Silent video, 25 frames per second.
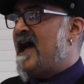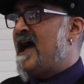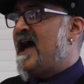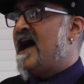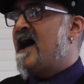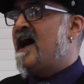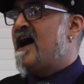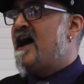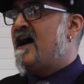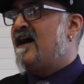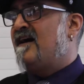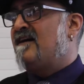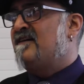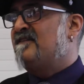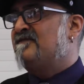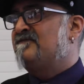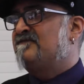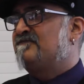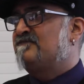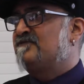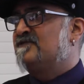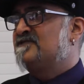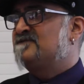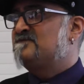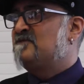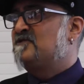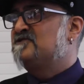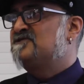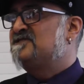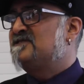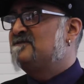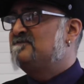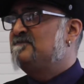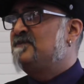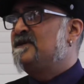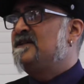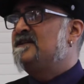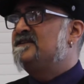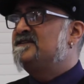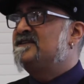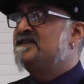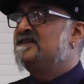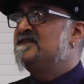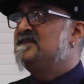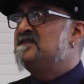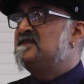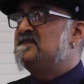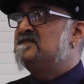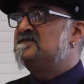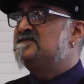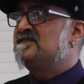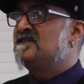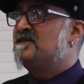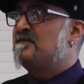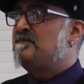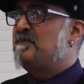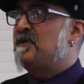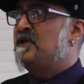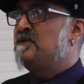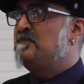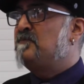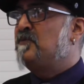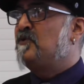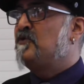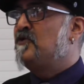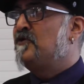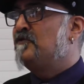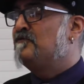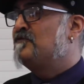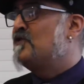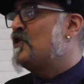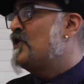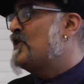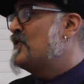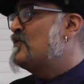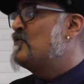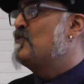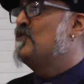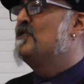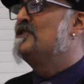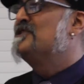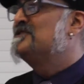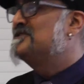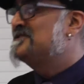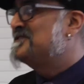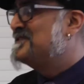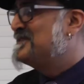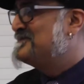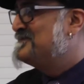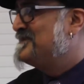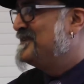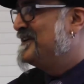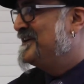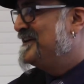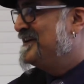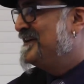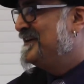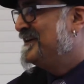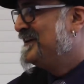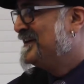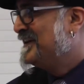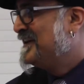have responsibilities of people who've got it worse than me